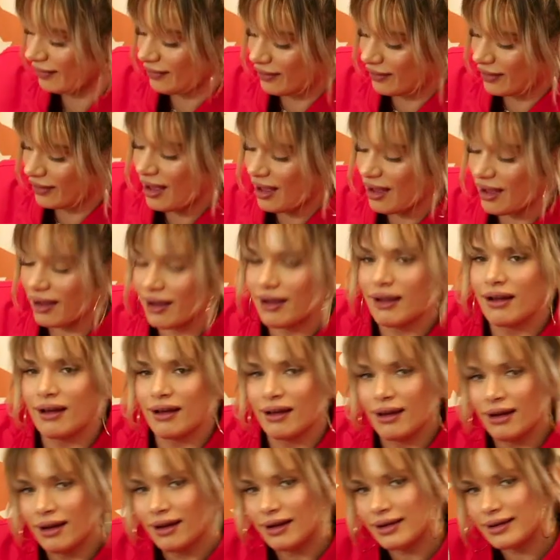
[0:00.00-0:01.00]
Yeah.
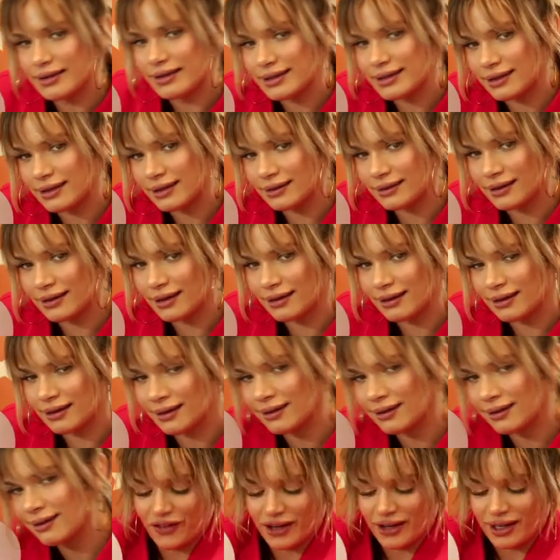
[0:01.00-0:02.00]
Is it in the?
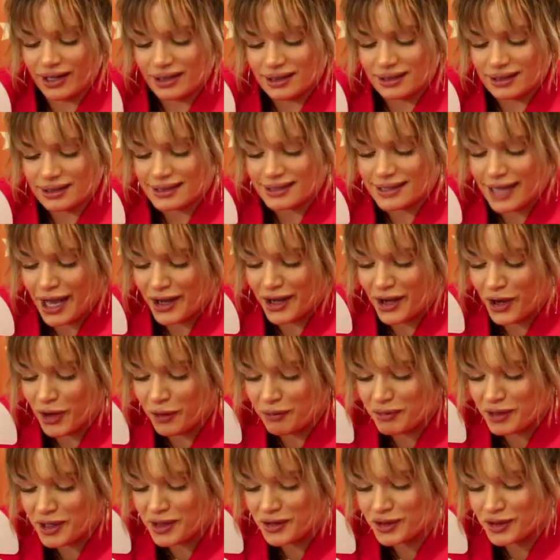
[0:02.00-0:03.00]
Friends, I hope you